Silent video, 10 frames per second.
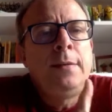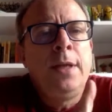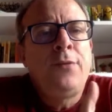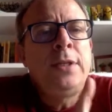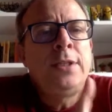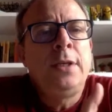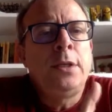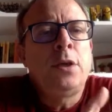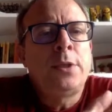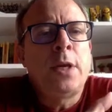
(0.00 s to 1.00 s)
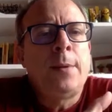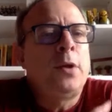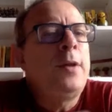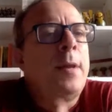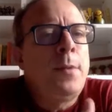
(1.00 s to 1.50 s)
different citizen
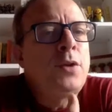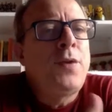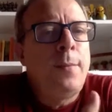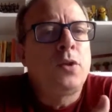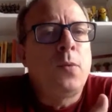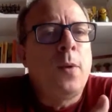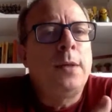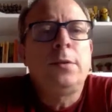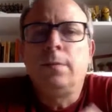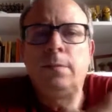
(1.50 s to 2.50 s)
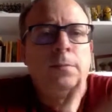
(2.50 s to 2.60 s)
observatories. The most famous ones,